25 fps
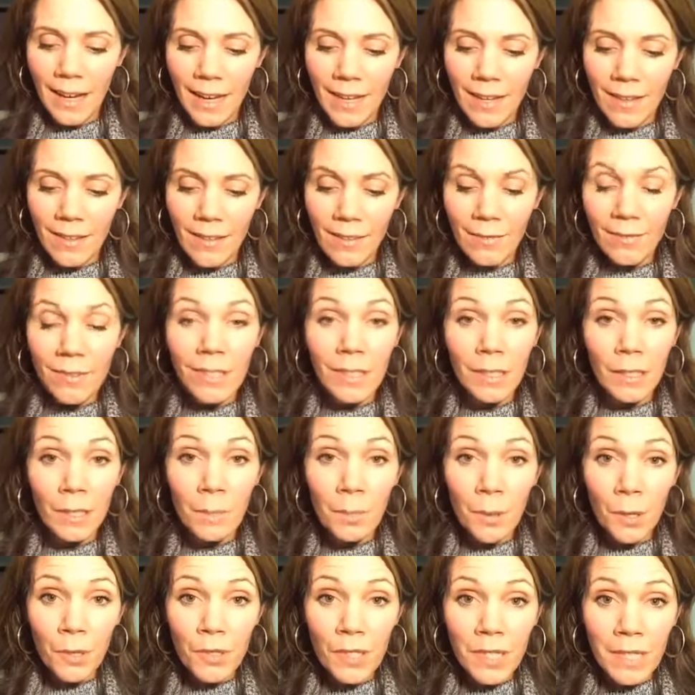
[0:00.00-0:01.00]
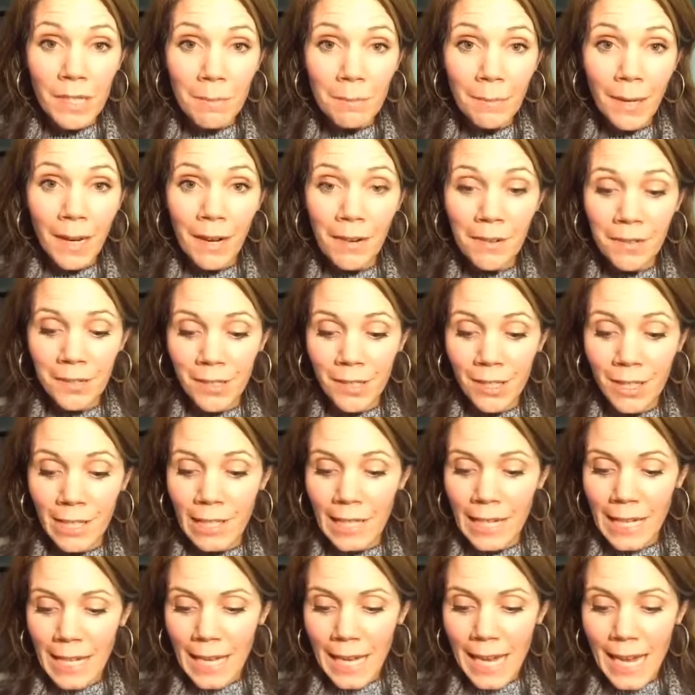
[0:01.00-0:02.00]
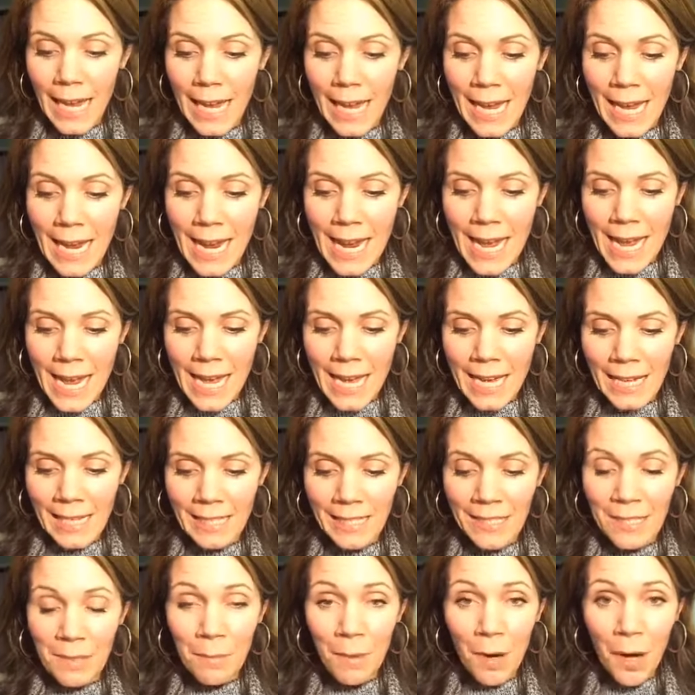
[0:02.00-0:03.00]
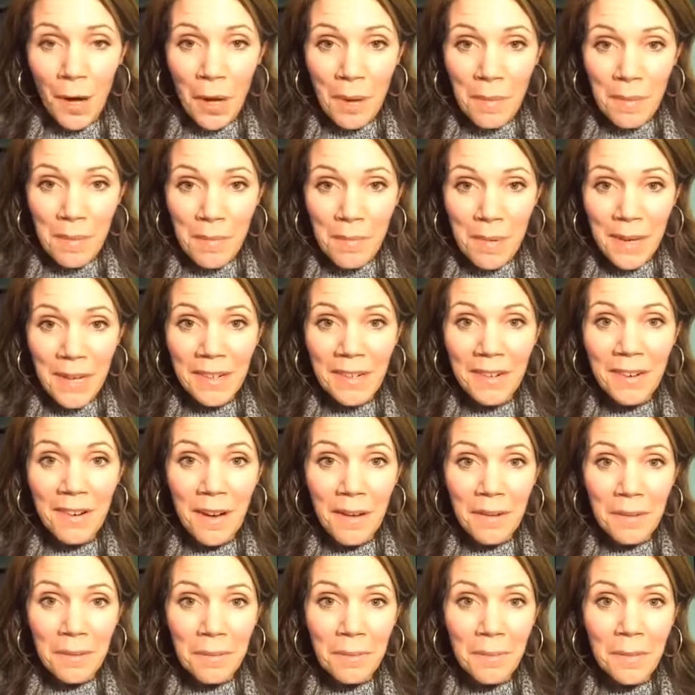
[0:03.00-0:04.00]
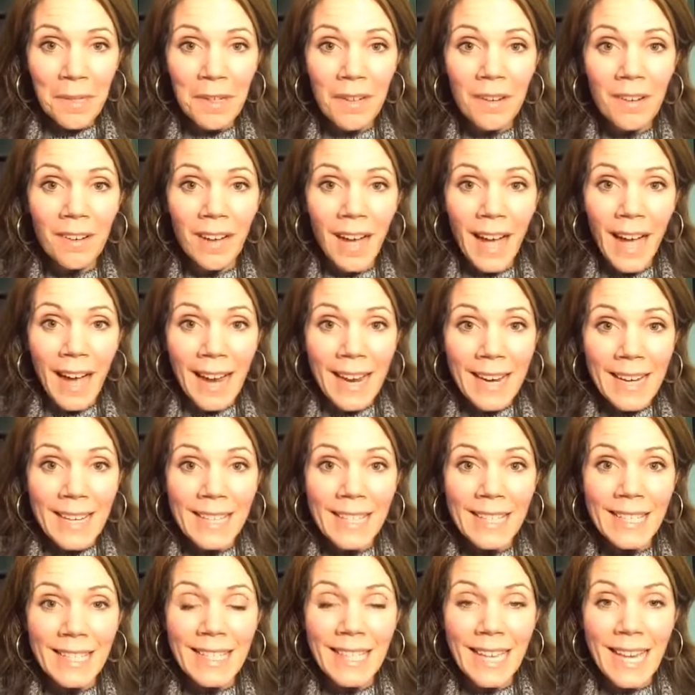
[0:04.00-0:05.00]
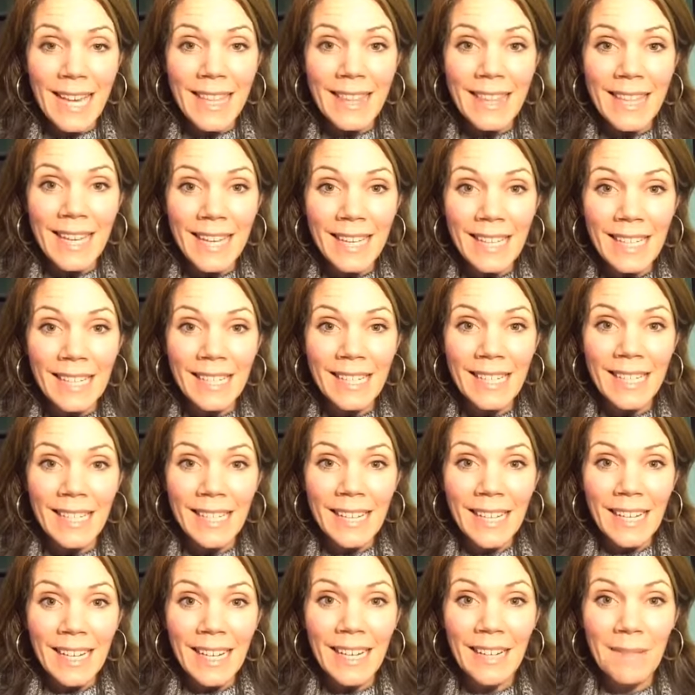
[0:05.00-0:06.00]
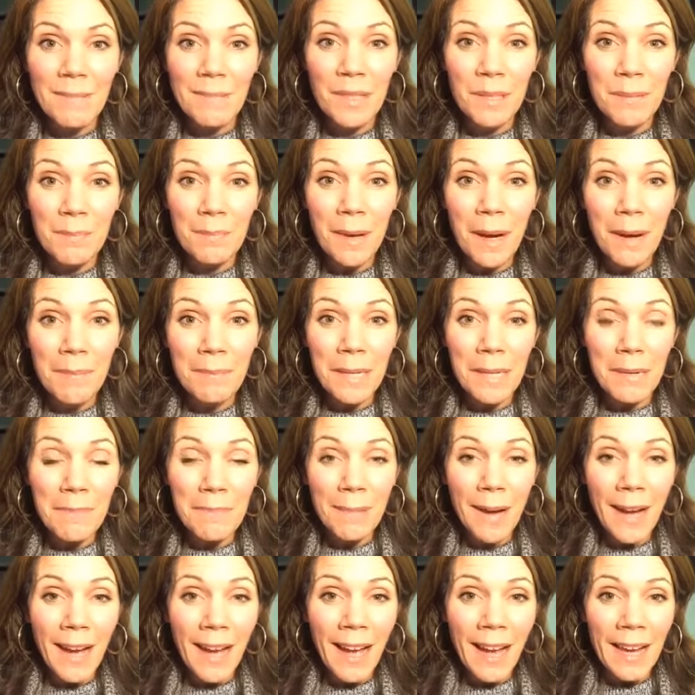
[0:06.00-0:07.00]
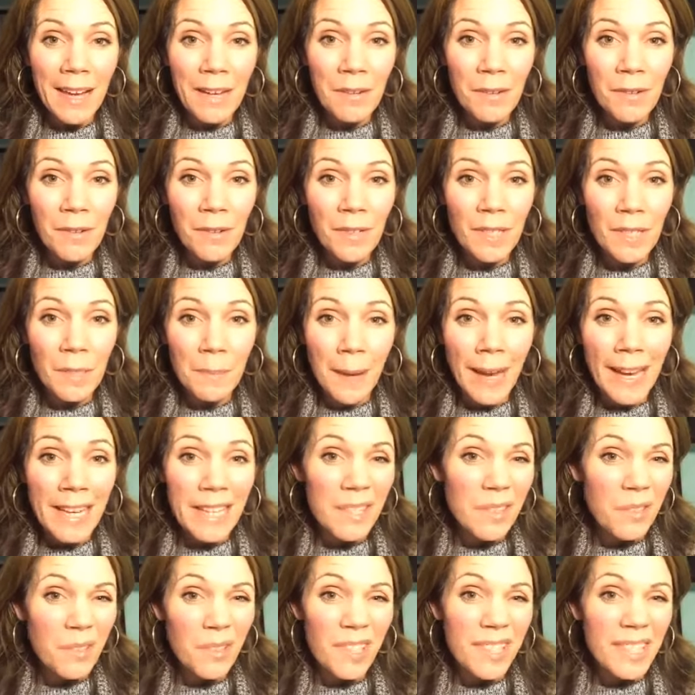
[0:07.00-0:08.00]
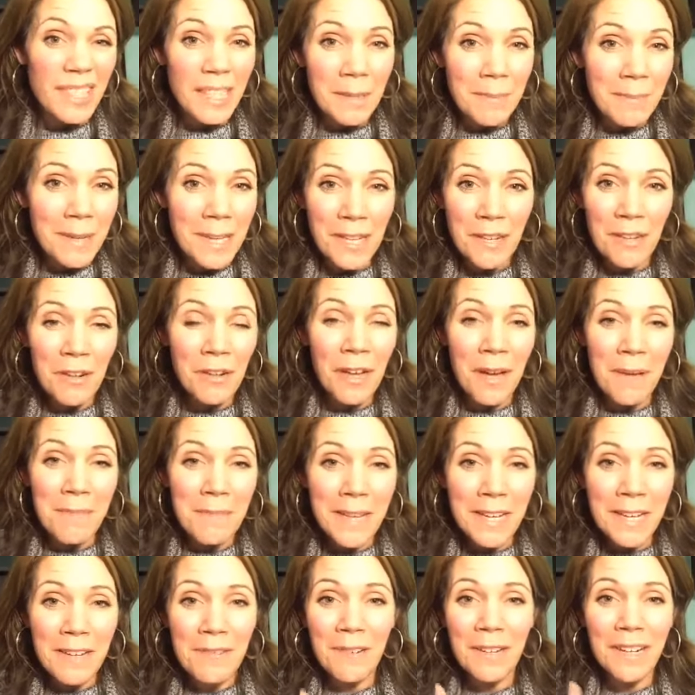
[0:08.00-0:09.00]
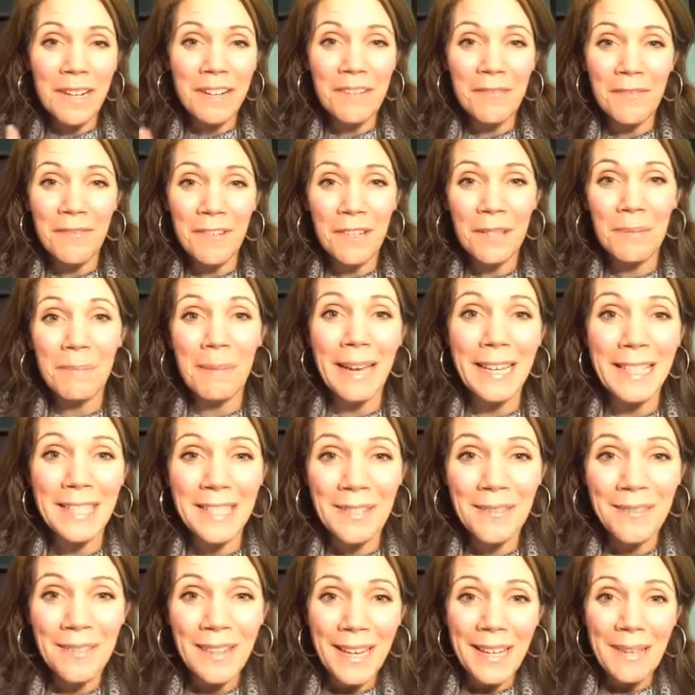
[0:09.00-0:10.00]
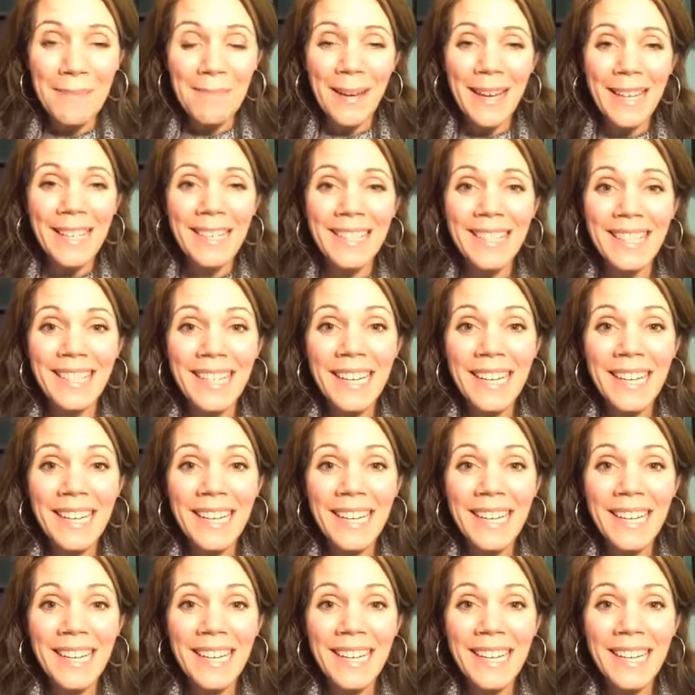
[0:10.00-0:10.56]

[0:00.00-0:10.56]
the vanilla protein powder and some almond butter, almond milk, ice, and then some pumpkin pie spice or cinnamon or nutmeg, whatever spice you like best.